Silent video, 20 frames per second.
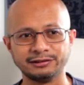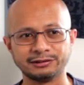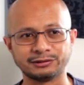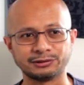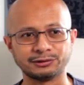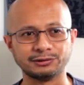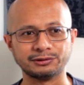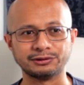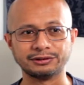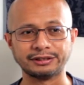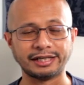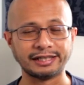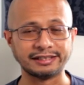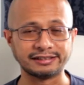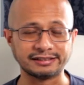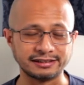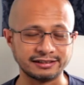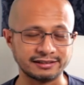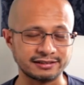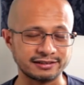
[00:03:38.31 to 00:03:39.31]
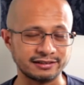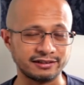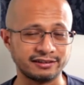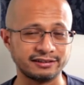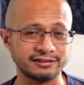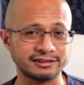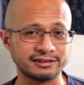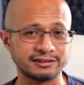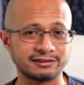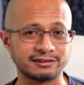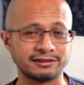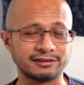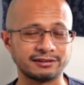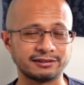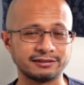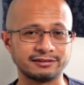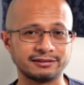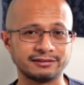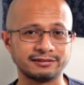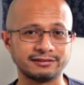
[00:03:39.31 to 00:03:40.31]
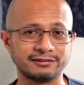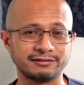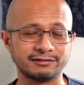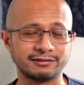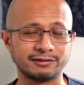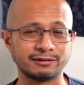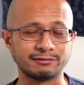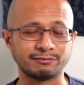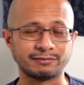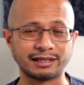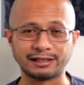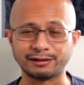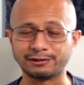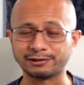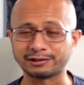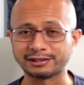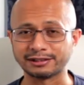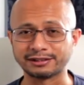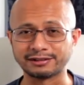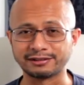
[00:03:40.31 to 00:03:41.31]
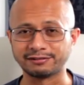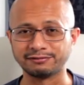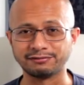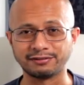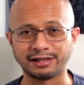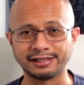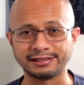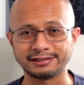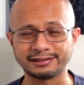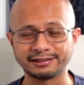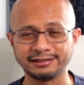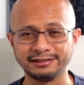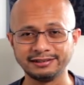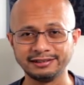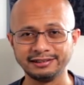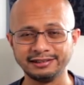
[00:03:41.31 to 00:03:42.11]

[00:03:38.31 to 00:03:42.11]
So it's not stored on my local device.